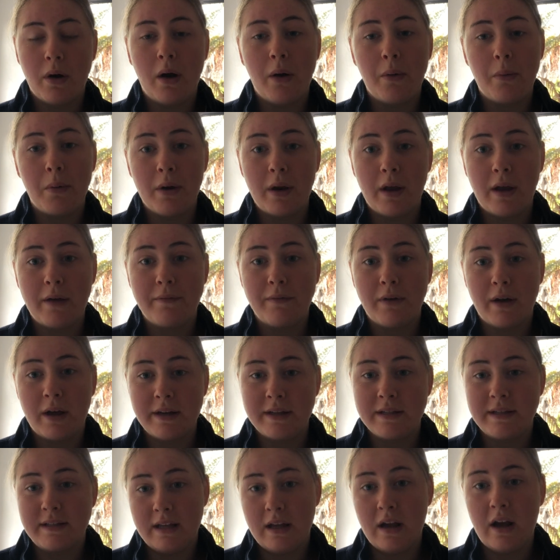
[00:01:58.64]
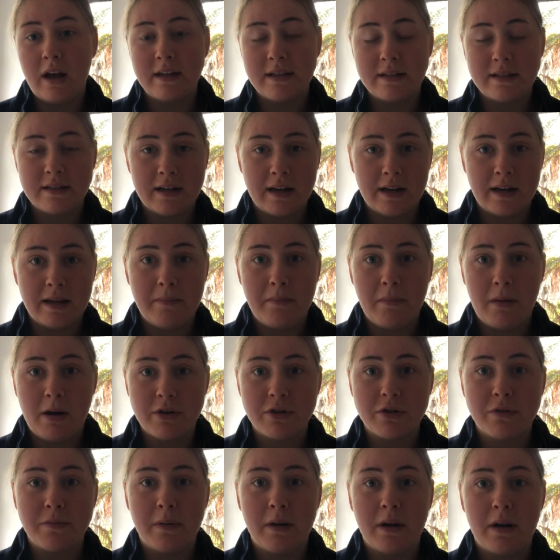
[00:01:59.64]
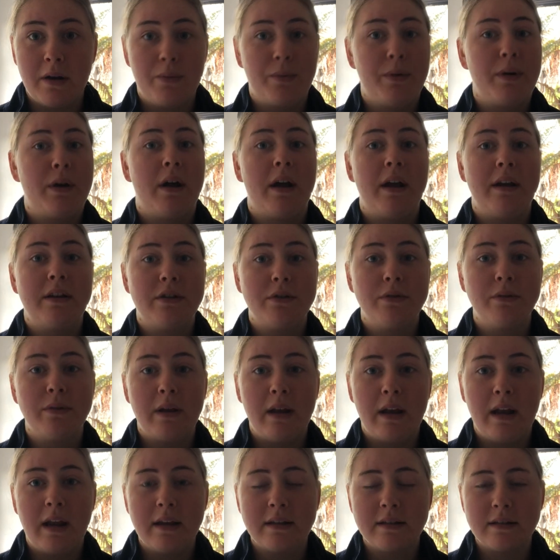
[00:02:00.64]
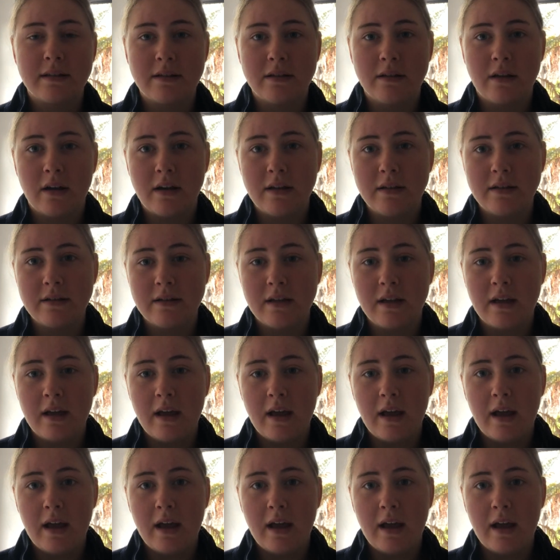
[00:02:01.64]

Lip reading: I find is that I study much better when I do get exercise.